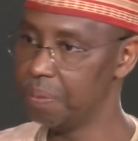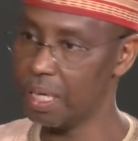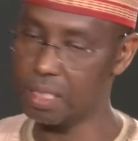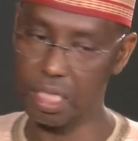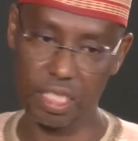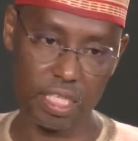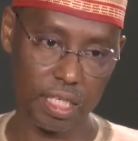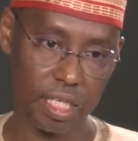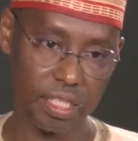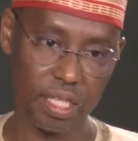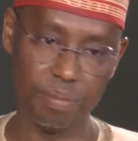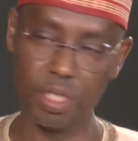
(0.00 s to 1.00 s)

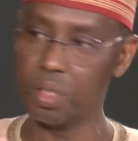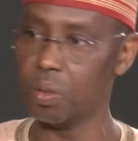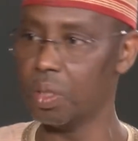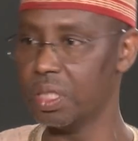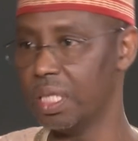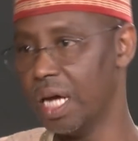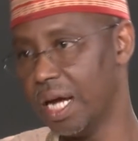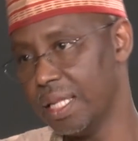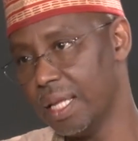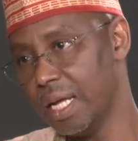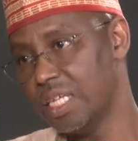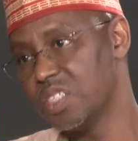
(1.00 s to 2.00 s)
facilitated the meeting or the
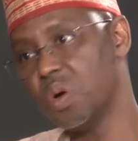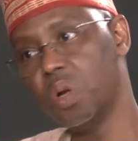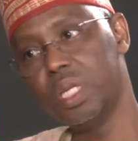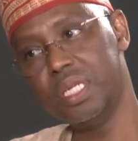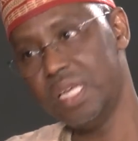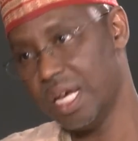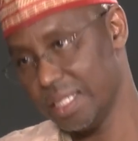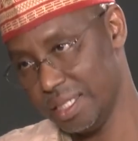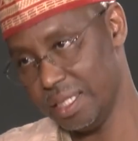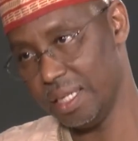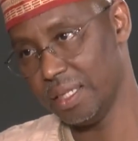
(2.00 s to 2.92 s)
other is all hearsay.